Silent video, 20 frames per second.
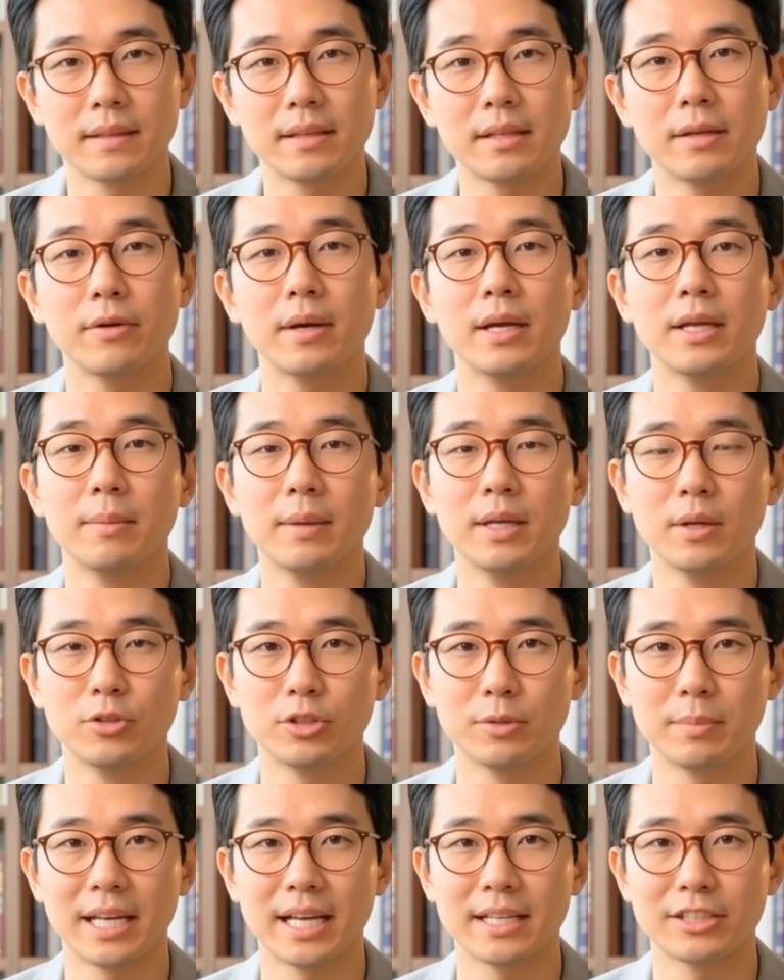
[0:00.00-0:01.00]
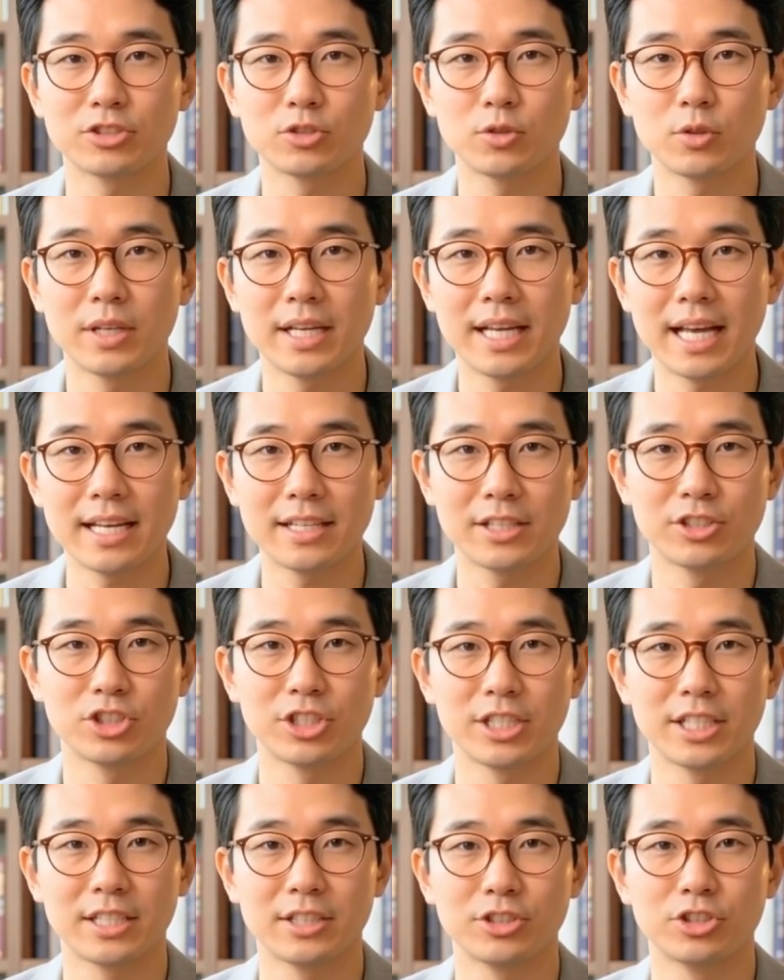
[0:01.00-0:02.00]
The fundamental demand story hadn't
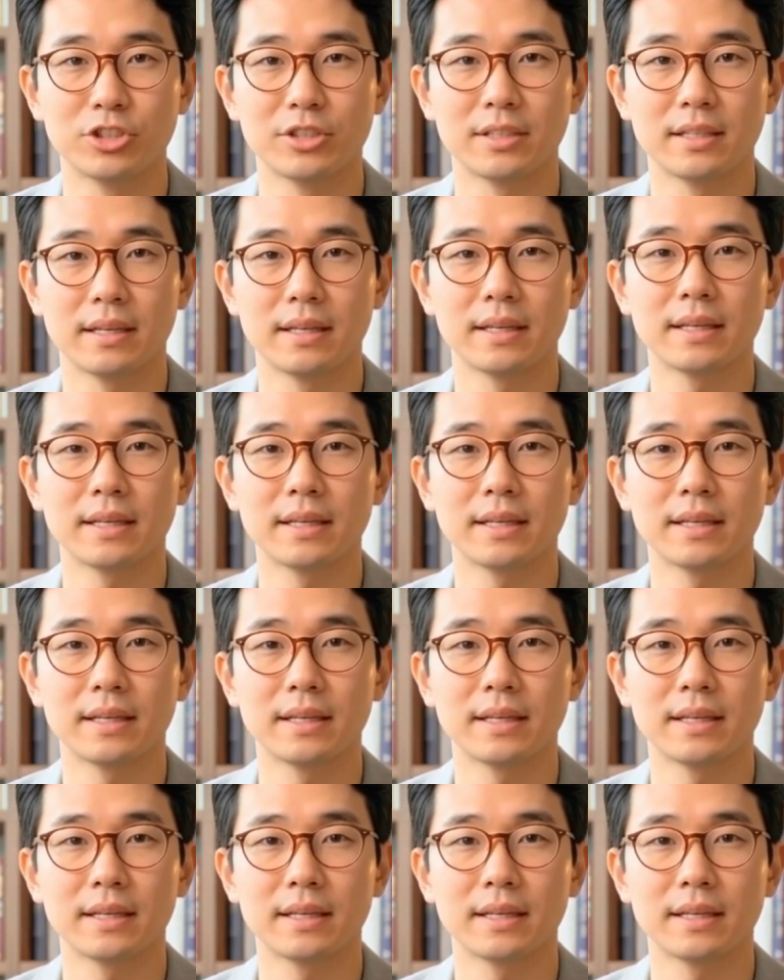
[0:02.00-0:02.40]
changed.